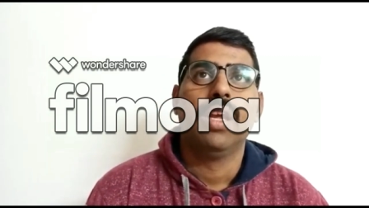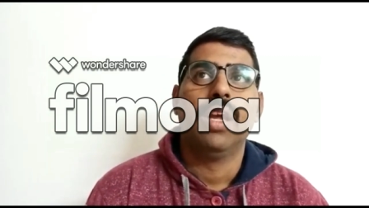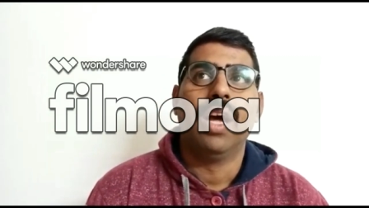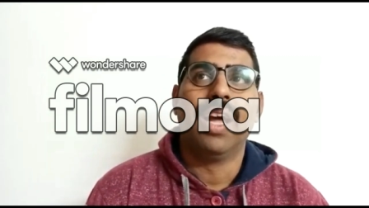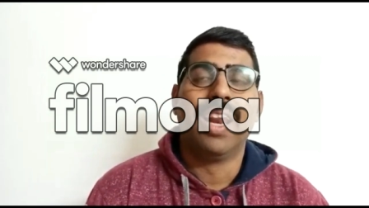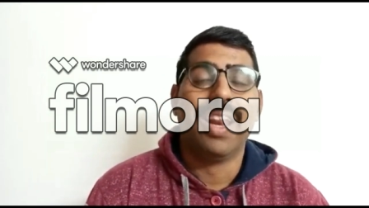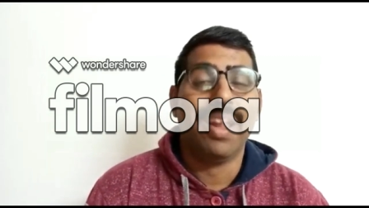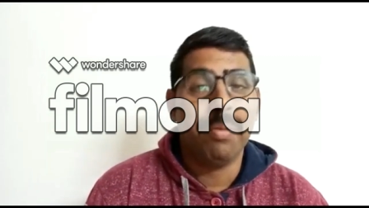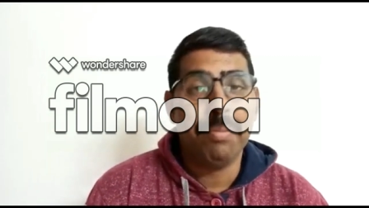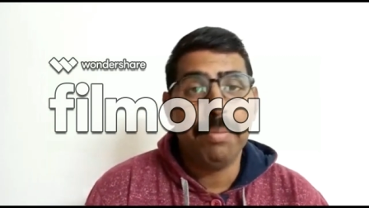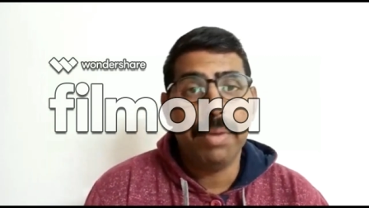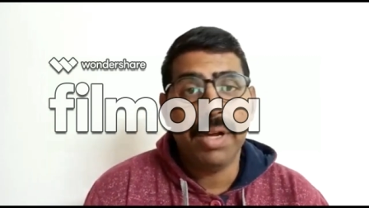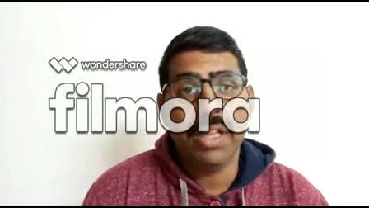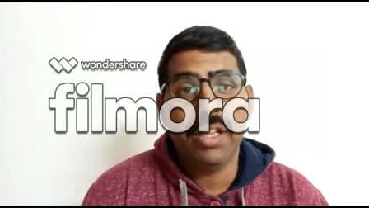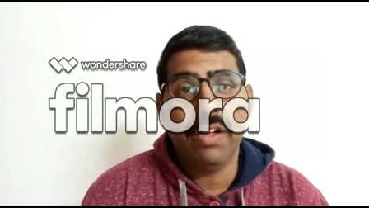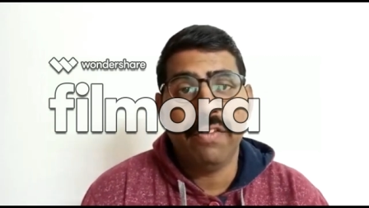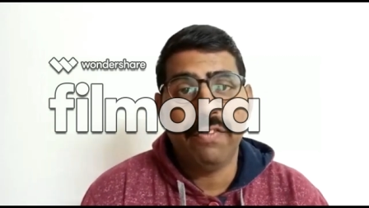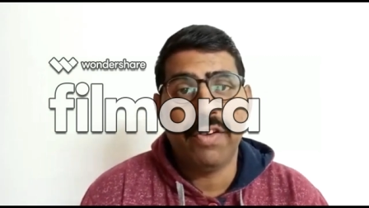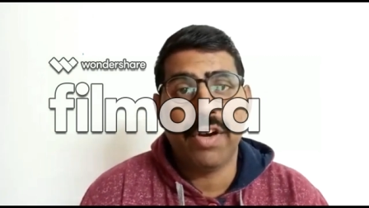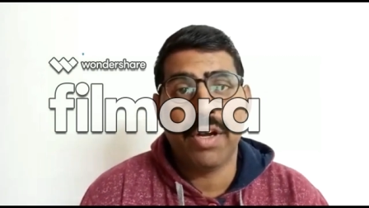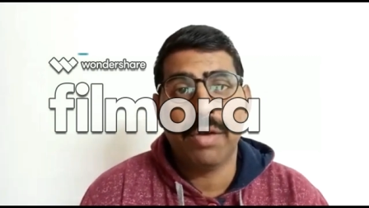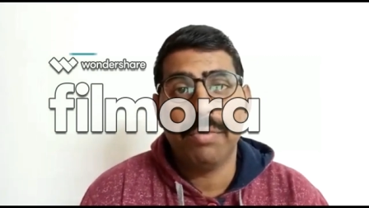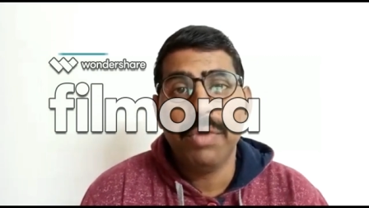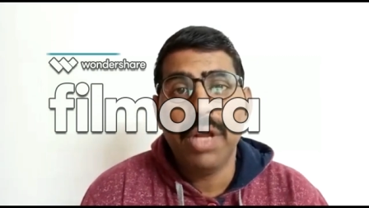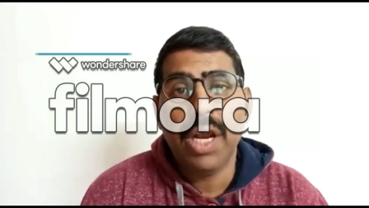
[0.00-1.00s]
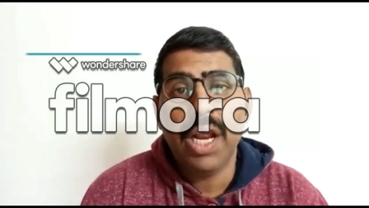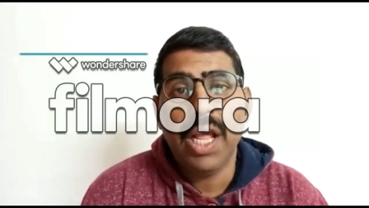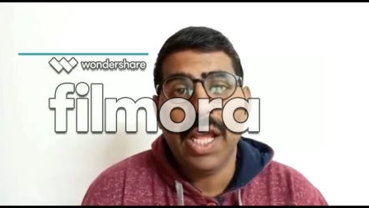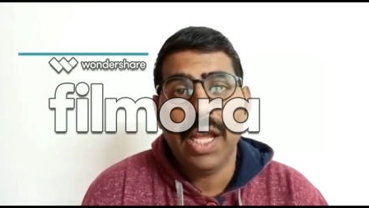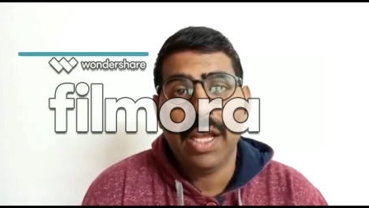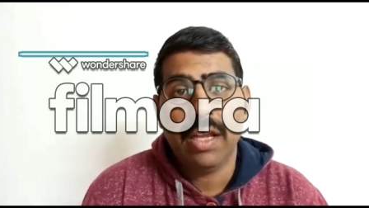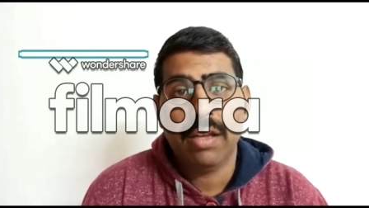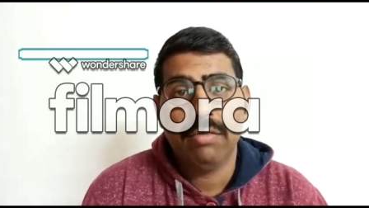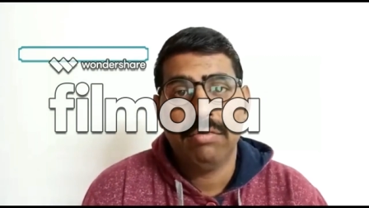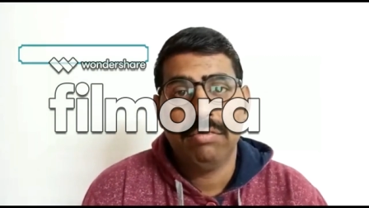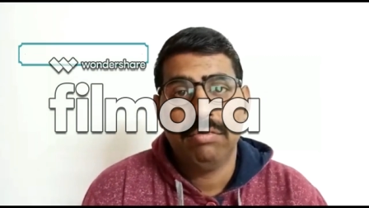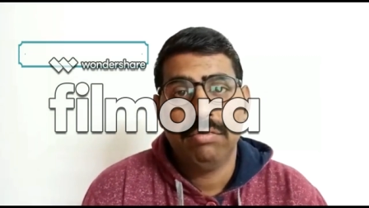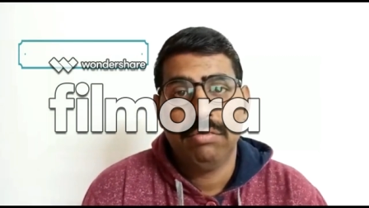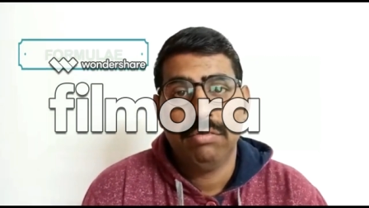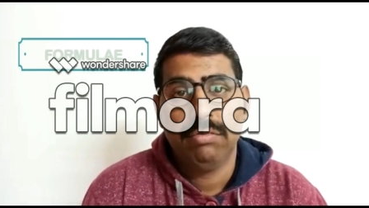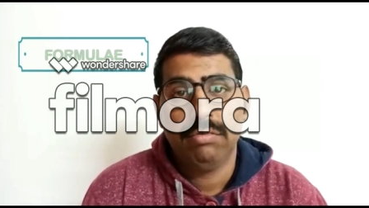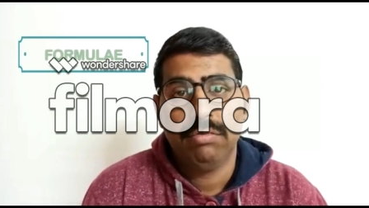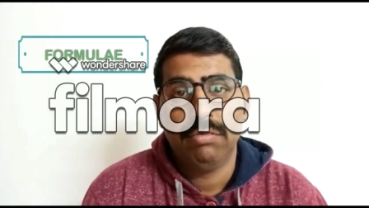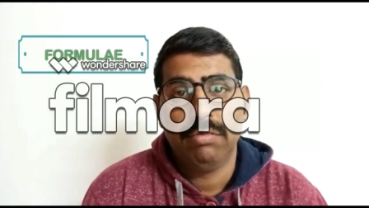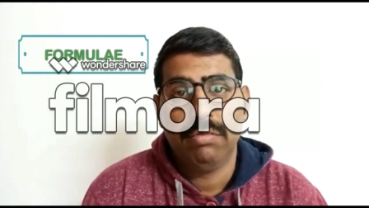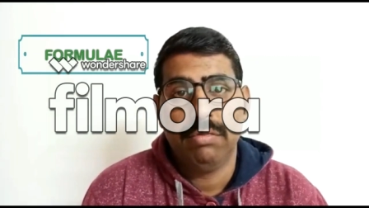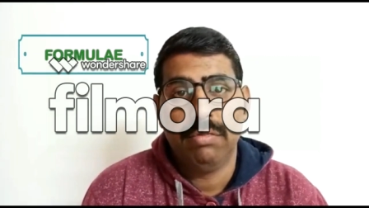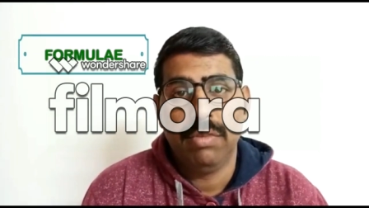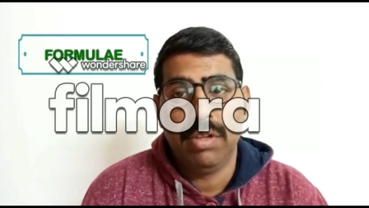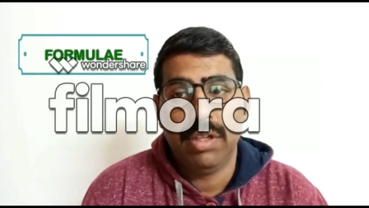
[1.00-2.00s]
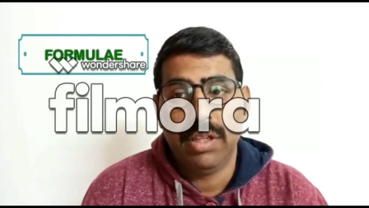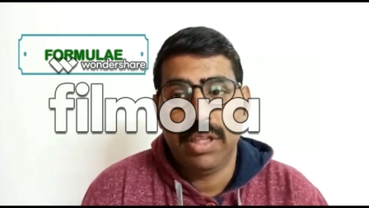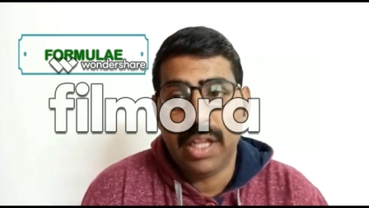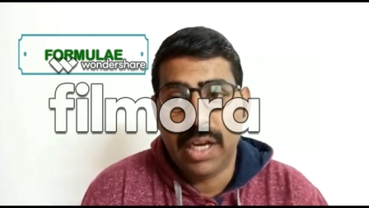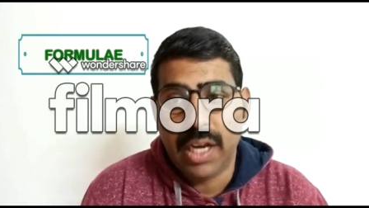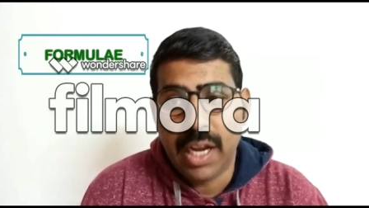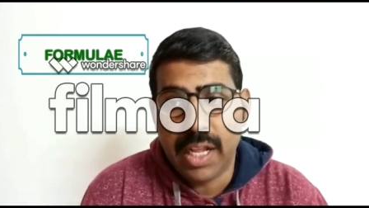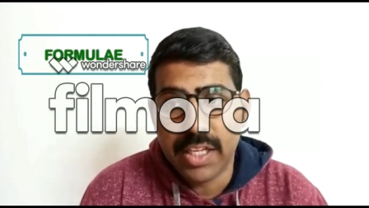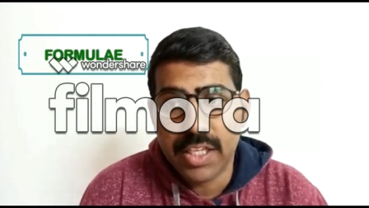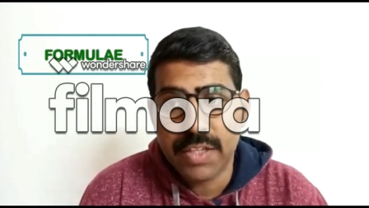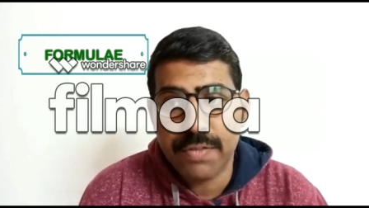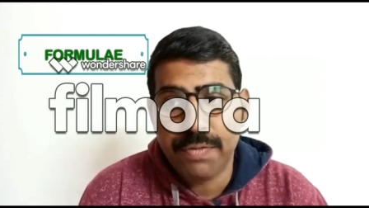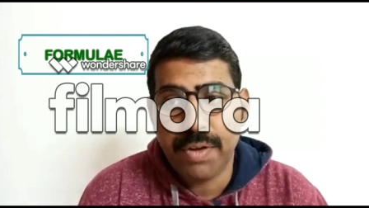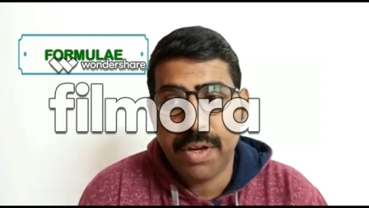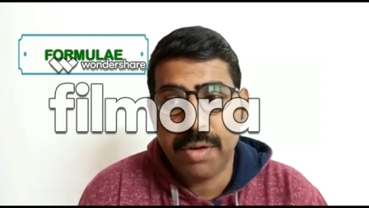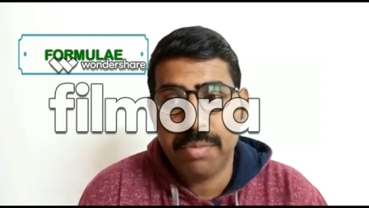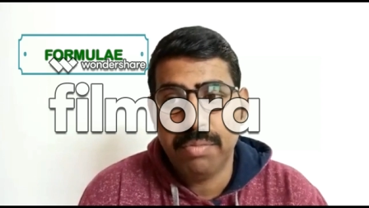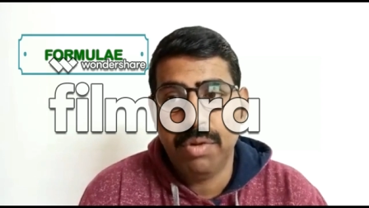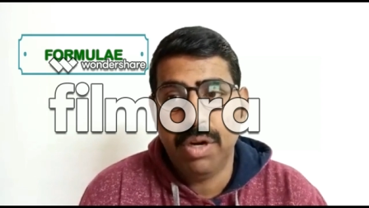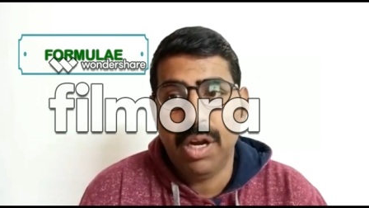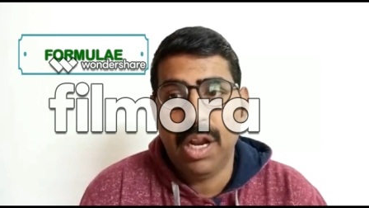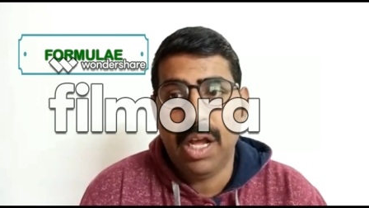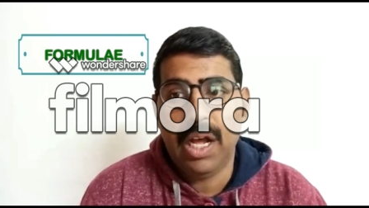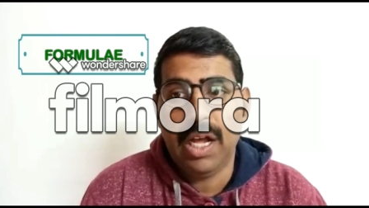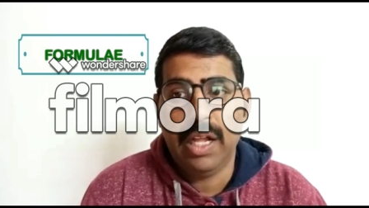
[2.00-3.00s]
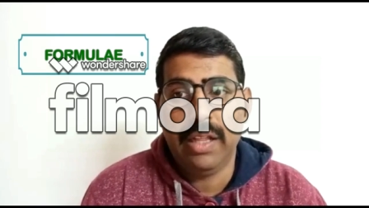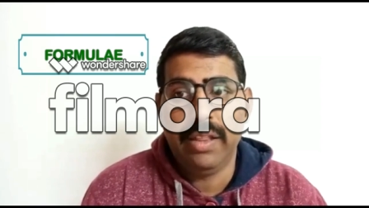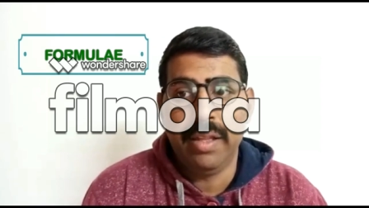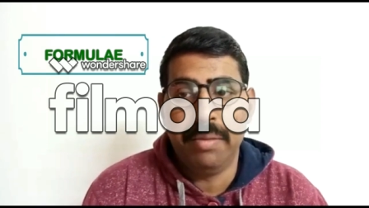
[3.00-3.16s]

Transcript: Remember the formulae, the lens formula,